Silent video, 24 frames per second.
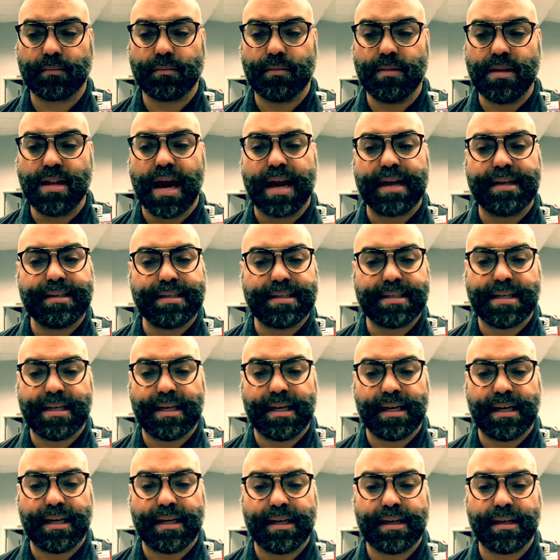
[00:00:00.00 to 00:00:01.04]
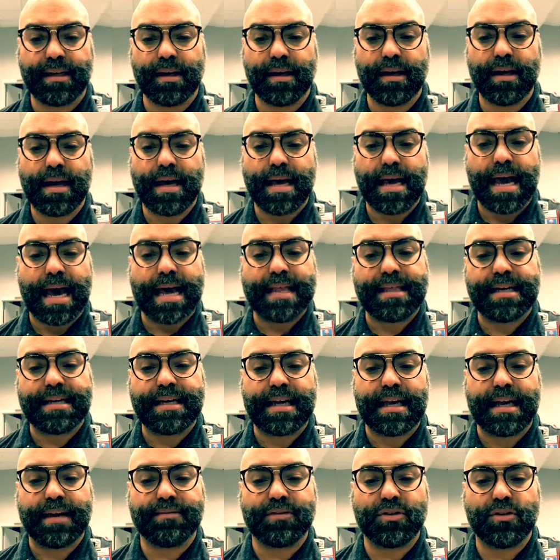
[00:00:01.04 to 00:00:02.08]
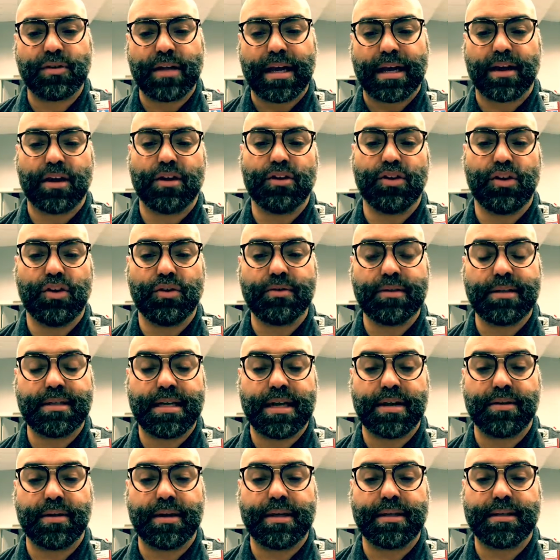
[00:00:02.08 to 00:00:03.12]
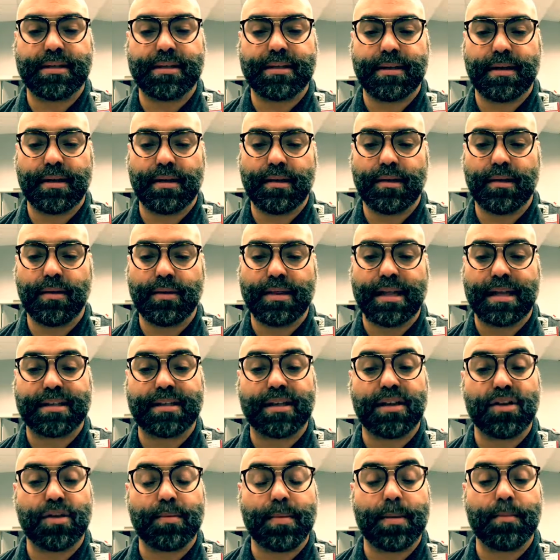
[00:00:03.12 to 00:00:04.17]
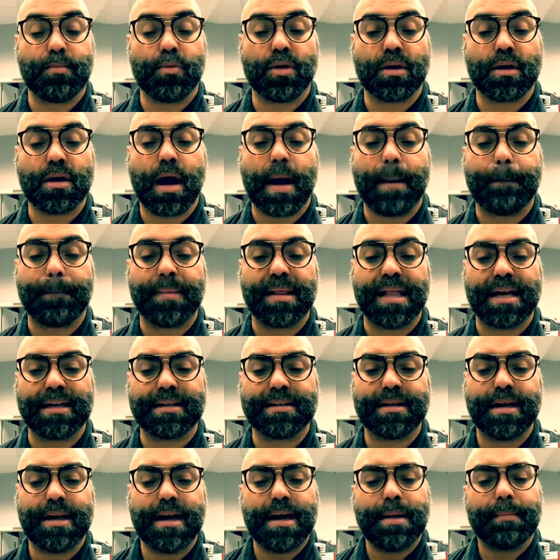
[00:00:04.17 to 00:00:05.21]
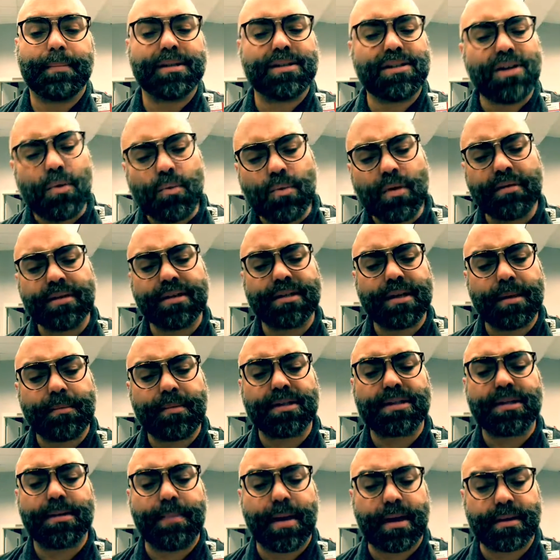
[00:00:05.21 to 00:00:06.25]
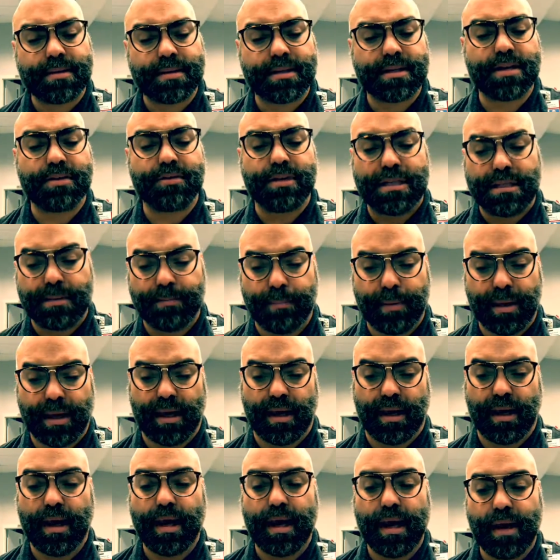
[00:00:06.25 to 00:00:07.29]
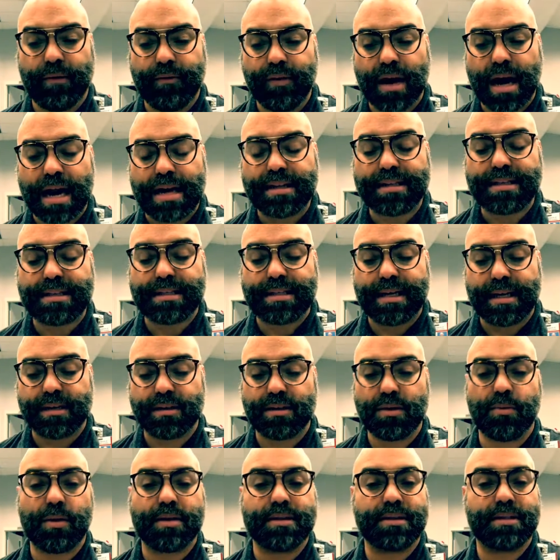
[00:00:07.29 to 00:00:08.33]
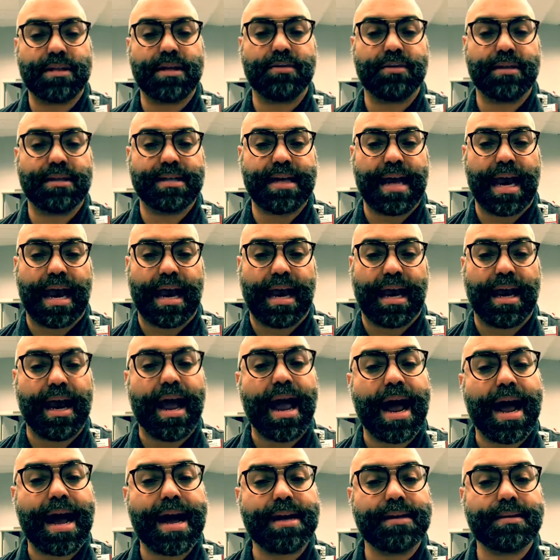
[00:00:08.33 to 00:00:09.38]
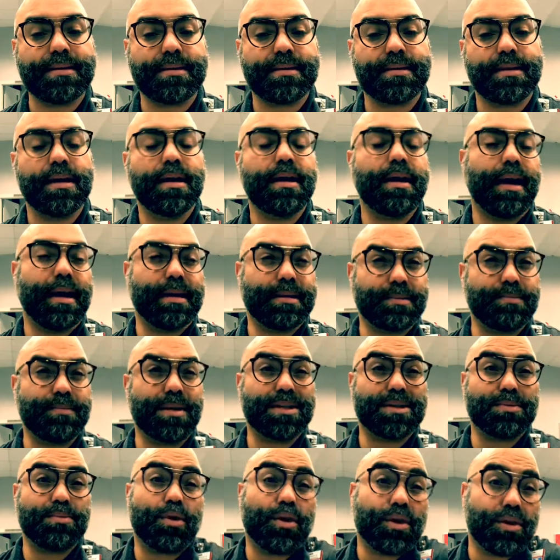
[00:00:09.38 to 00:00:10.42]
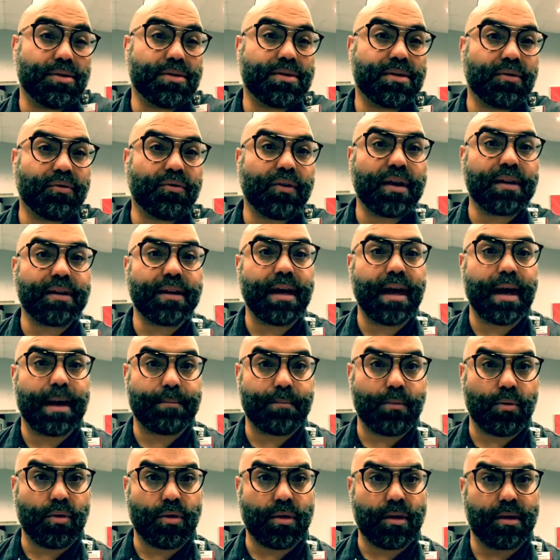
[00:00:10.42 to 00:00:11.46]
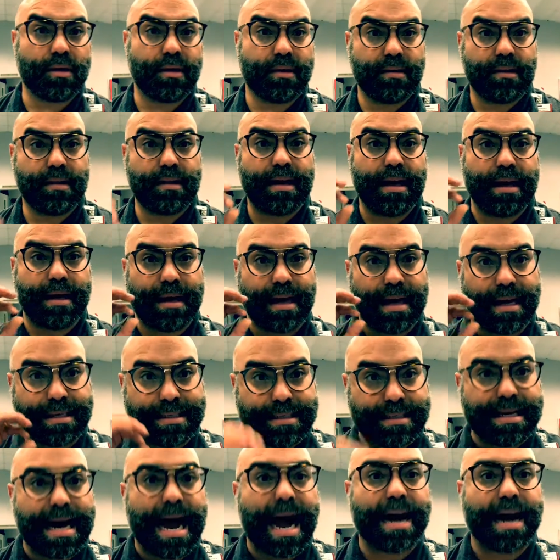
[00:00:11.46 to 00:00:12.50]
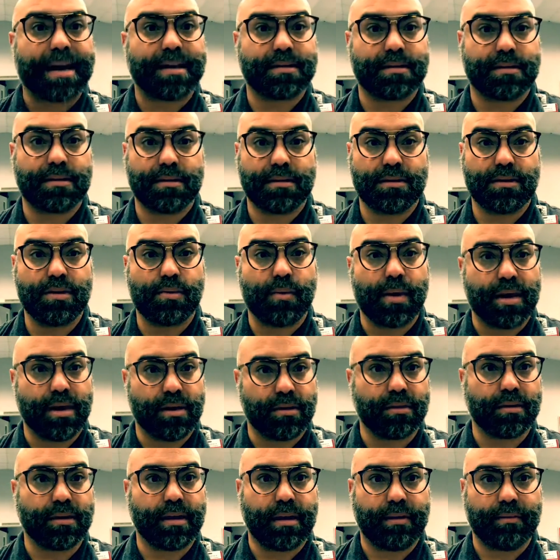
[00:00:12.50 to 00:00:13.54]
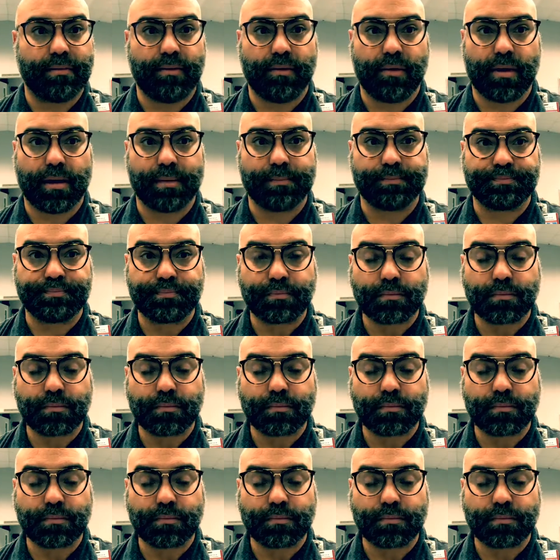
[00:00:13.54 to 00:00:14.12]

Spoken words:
19, and then it gives you like a new series that's a little bit more complex. But don't worry so much about series B. If you kind of stick to what series A has, it's much more user-friendly and more like exact to what you're looking for.